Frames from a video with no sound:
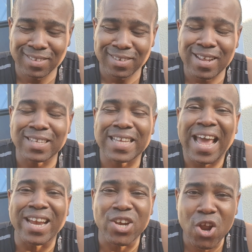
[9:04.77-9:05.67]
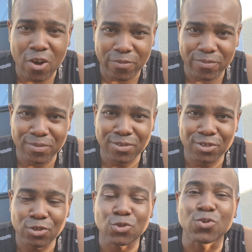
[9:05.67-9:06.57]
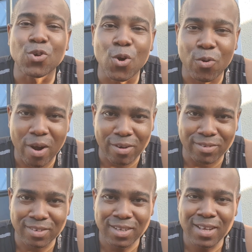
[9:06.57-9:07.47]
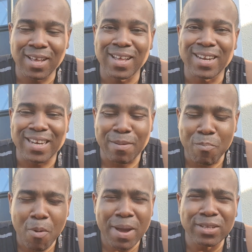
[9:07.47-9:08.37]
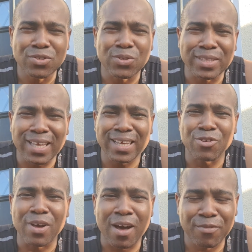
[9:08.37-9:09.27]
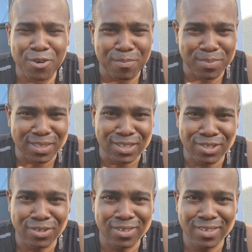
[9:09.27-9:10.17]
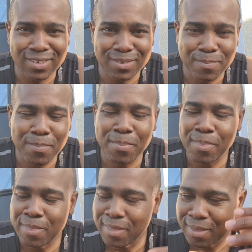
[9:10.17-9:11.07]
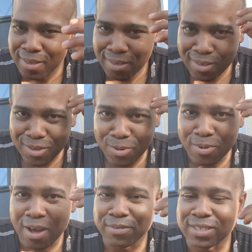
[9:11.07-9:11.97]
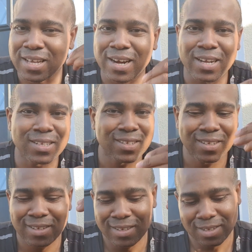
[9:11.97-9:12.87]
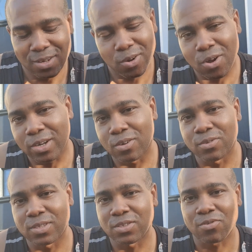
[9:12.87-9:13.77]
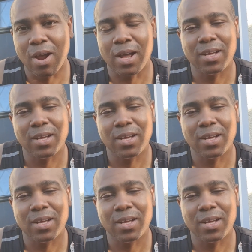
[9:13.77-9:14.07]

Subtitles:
There's enough to go around. The moment you think you have competition, you have started on the losing track.